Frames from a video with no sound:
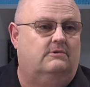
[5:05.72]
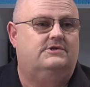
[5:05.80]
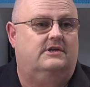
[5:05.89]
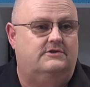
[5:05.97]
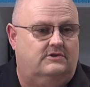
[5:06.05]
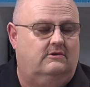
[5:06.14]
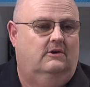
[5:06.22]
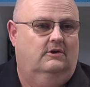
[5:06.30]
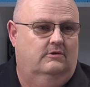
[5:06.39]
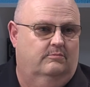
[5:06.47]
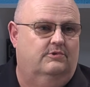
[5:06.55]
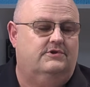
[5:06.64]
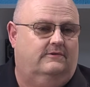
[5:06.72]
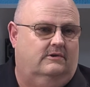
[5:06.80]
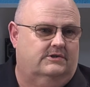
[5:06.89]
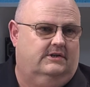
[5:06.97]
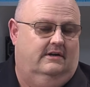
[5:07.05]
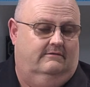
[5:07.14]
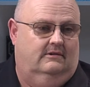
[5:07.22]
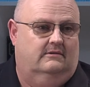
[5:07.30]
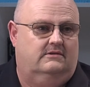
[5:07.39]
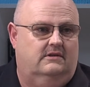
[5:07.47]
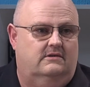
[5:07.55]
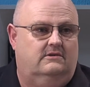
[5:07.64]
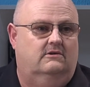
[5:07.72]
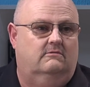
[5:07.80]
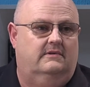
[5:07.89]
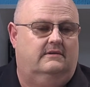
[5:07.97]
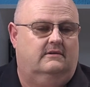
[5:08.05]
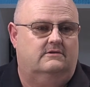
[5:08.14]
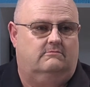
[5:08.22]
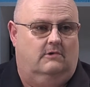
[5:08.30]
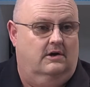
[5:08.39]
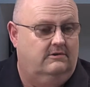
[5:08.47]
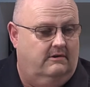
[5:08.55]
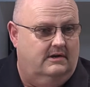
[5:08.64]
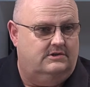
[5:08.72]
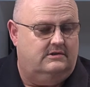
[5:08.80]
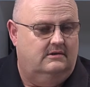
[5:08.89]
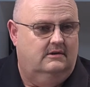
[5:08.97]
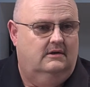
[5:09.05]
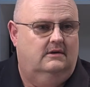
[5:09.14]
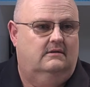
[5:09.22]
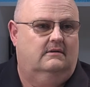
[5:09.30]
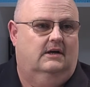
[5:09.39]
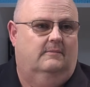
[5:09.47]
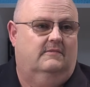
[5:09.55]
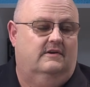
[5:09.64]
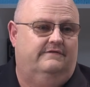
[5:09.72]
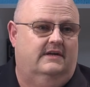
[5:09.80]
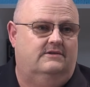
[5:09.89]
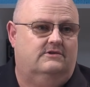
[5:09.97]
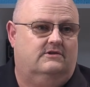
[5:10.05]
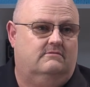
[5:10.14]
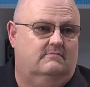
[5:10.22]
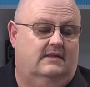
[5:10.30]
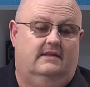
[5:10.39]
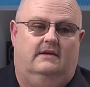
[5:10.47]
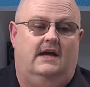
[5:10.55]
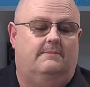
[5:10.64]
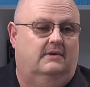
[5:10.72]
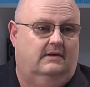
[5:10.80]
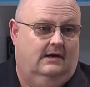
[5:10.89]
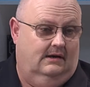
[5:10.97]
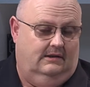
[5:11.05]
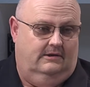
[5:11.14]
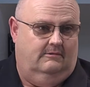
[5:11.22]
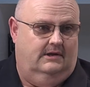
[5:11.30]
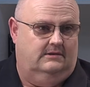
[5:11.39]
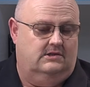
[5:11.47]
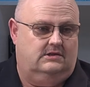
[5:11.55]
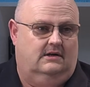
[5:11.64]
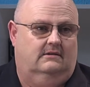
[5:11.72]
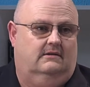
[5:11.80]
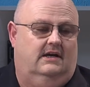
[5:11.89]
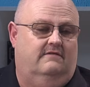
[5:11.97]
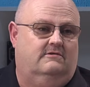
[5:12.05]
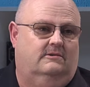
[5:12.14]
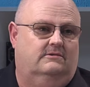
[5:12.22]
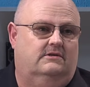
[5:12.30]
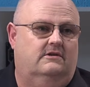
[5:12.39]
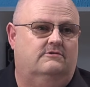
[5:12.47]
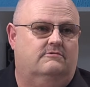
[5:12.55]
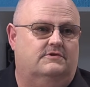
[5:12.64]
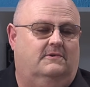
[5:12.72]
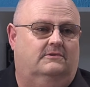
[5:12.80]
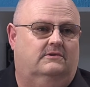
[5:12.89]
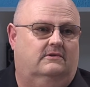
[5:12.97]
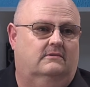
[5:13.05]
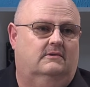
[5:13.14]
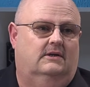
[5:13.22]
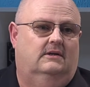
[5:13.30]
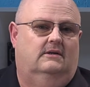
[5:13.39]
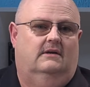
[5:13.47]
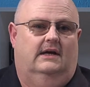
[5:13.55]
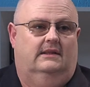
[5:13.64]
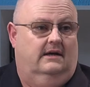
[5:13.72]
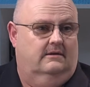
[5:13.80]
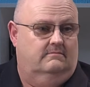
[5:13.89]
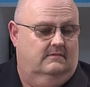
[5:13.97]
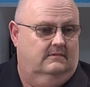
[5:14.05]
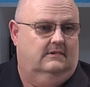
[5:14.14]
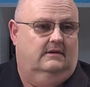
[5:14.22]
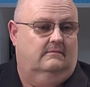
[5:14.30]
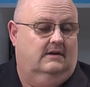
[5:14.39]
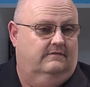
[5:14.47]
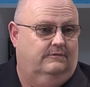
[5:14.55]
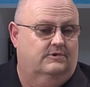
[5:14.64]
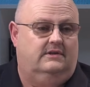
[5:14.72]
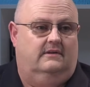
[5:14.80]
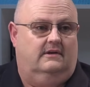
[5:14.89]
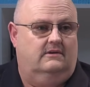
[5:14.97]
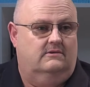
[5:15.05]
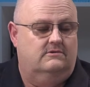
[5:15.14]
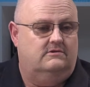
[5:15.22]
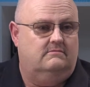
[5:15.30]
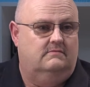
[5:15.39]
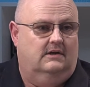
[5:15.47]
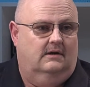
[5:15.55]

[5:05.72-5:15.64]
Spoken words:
not just bushfires that our volunteers deal with. There's road crash events that happen daily around the state that our volunteers respond to. And they unfortunately, they use